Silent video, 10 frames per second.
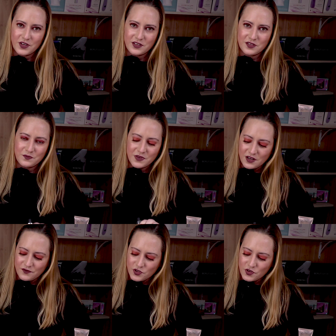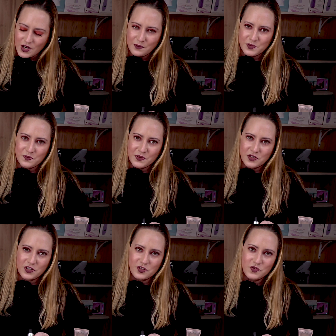custom cover drops, but
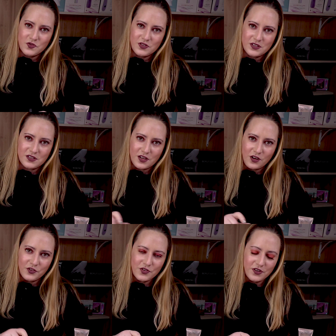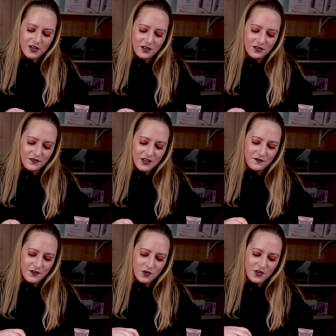you can use these to alter the color of
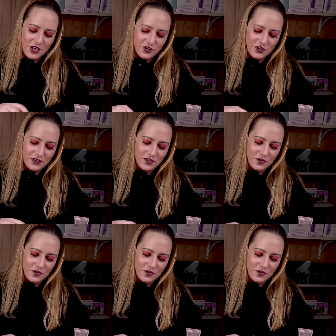any foundation.